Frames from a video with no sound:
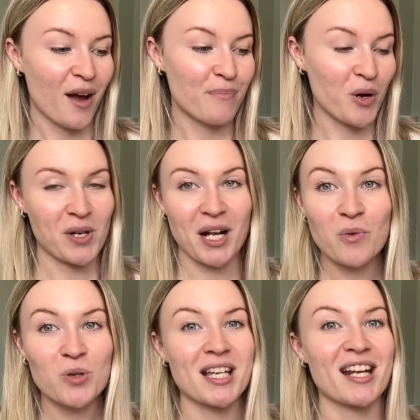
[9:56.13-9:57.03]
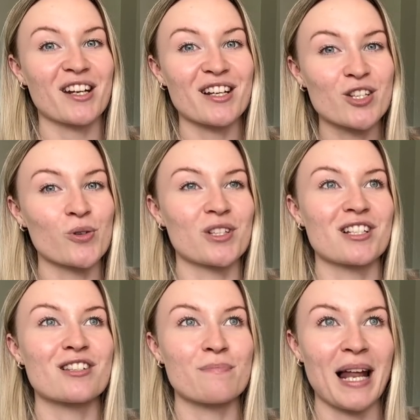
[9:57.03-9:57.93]
But when I walked in and I saw the
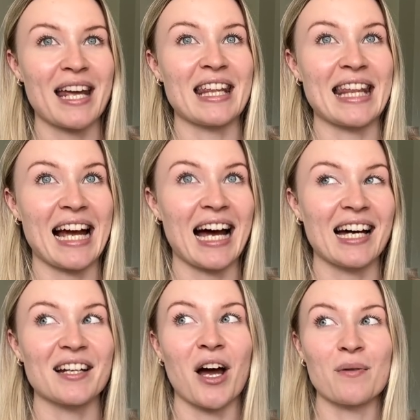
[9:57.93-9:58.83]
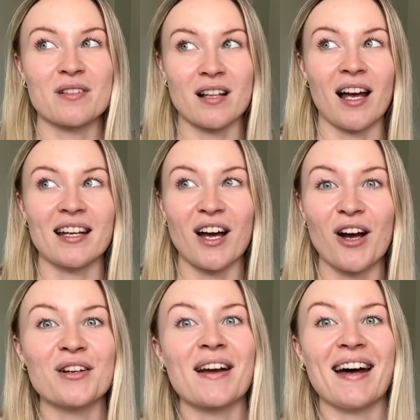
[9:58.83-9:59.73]
display that they had, I was like,
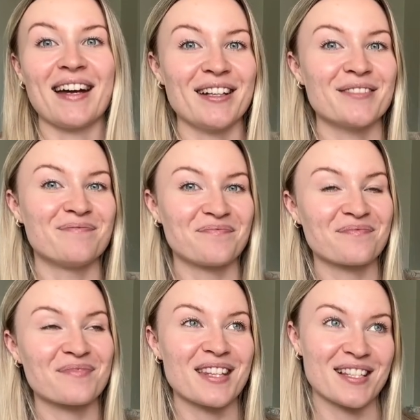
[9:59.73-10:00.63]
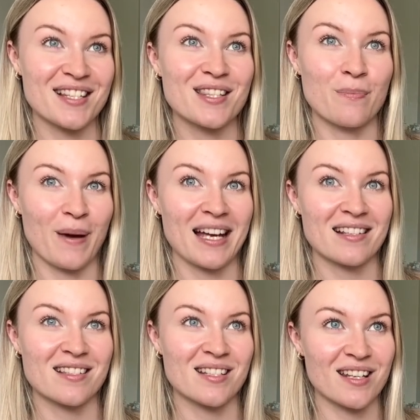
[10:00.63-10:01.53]
okay, this is the
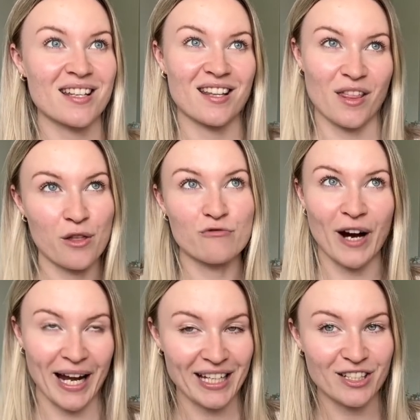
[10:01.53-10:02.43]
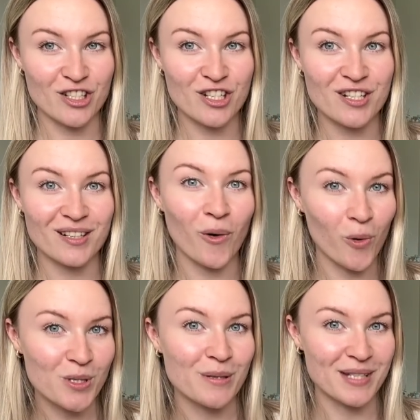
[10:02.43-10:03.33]
best The Range autumn